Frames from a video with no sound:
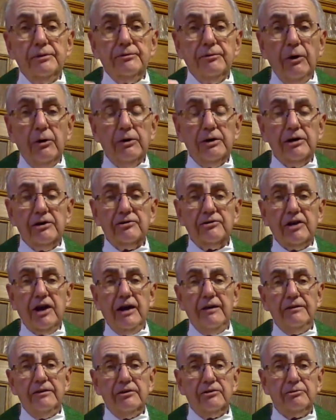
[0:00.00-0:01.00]
focus
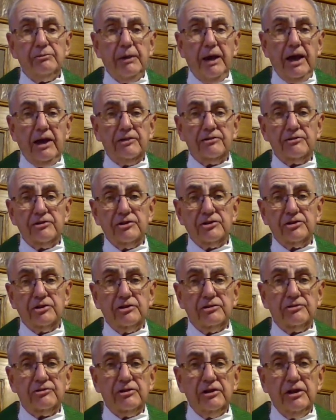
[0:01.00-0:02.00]
on this
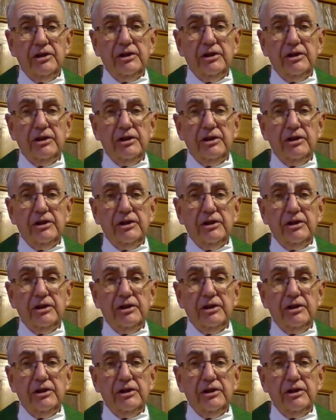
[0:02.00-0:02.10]
passage